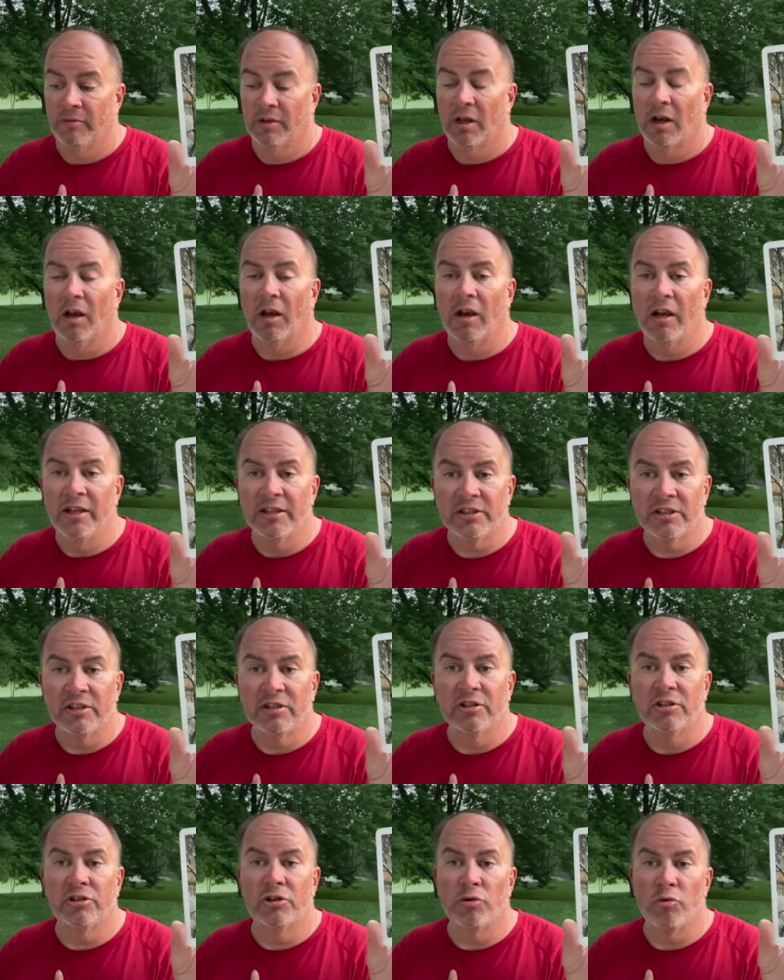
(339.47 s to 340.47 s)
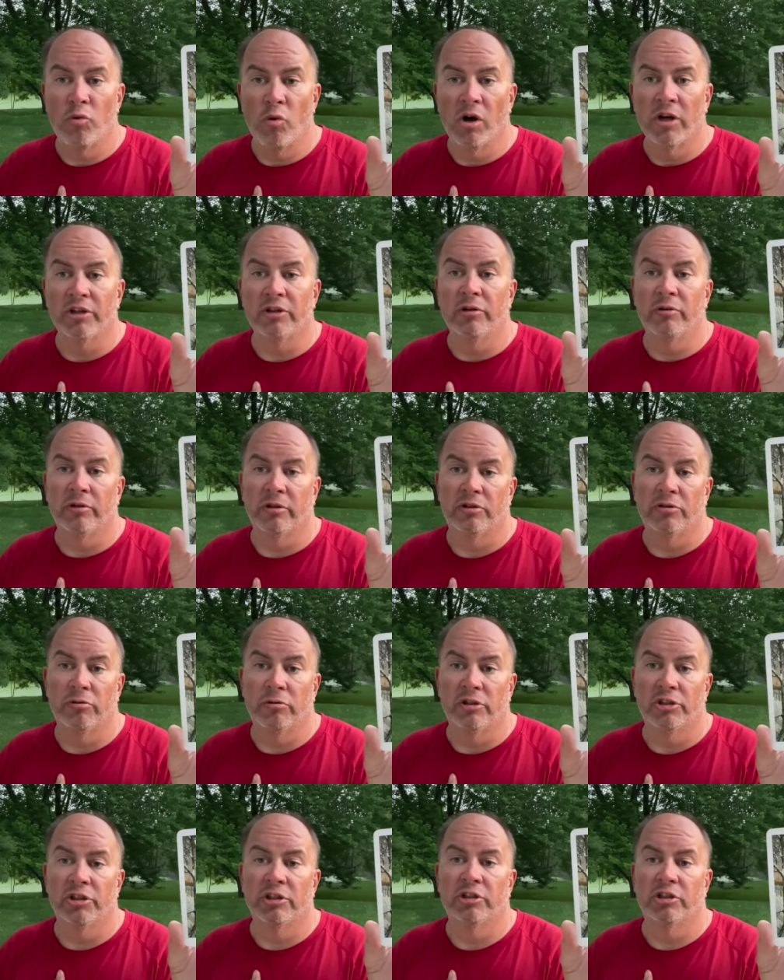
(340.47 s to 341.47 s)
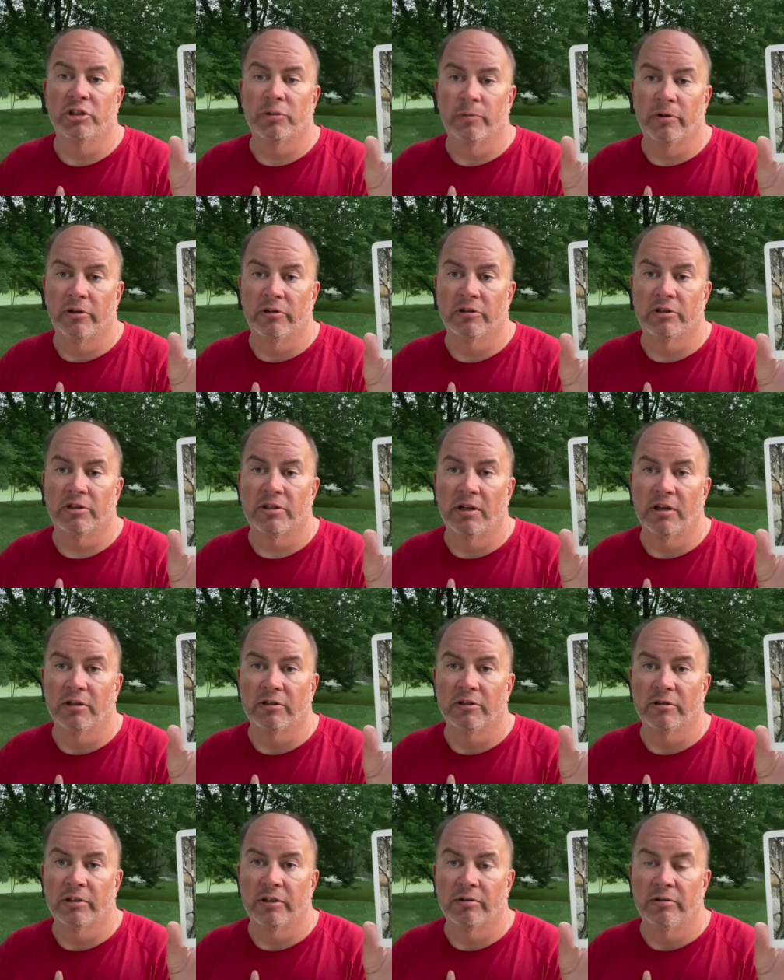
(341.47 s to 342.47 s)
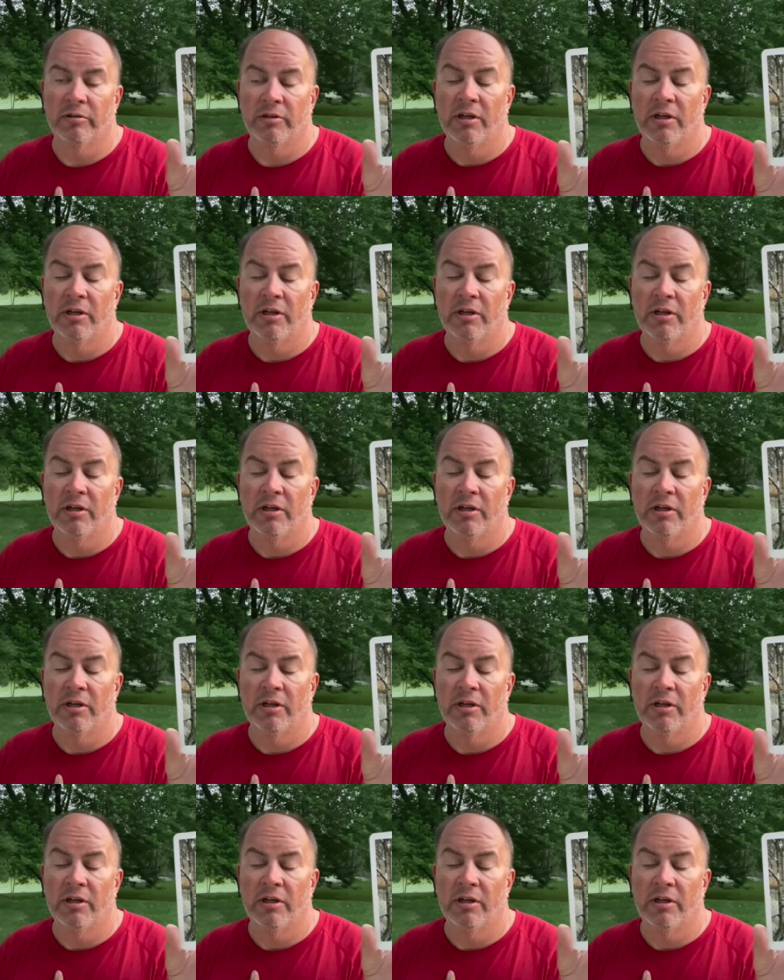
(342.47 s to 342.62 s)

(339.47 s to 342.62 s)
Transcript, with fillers: Listen to what your intuition and spirit's telling to you.